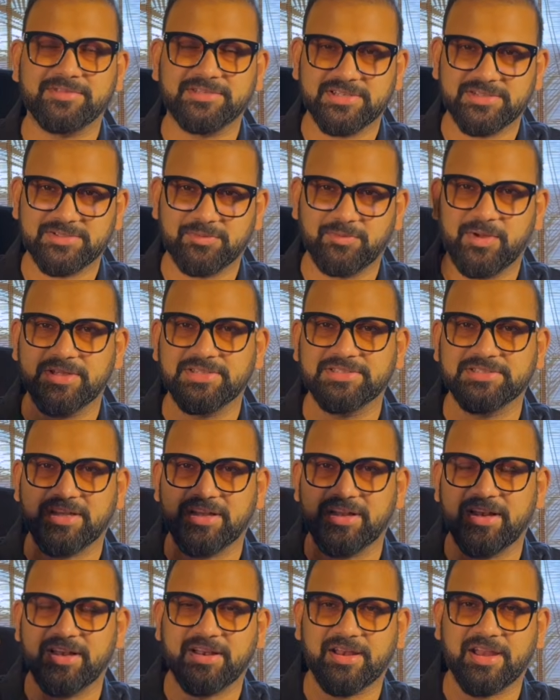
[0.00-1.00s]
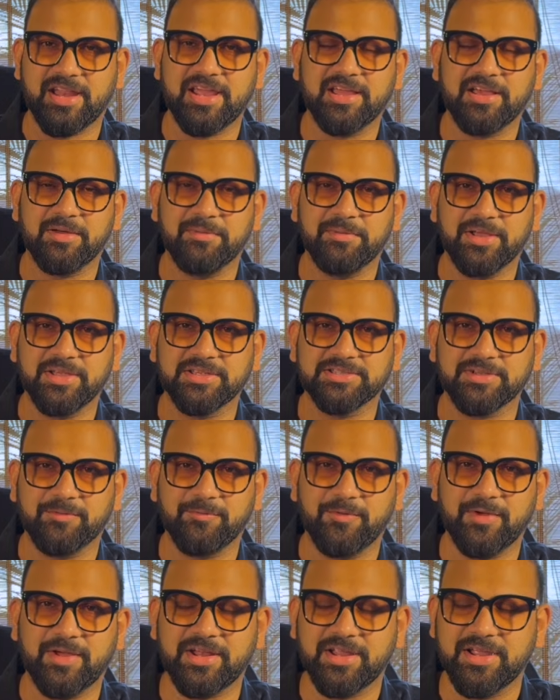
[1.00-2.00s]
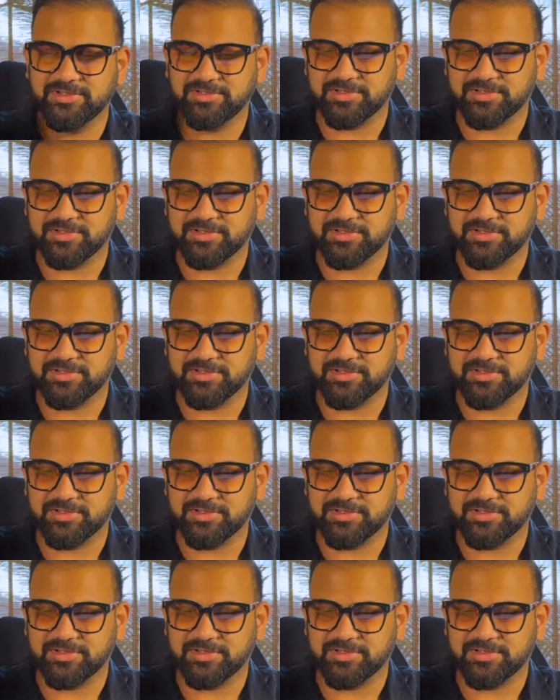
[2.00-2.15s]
just one sun ray coming somewhere.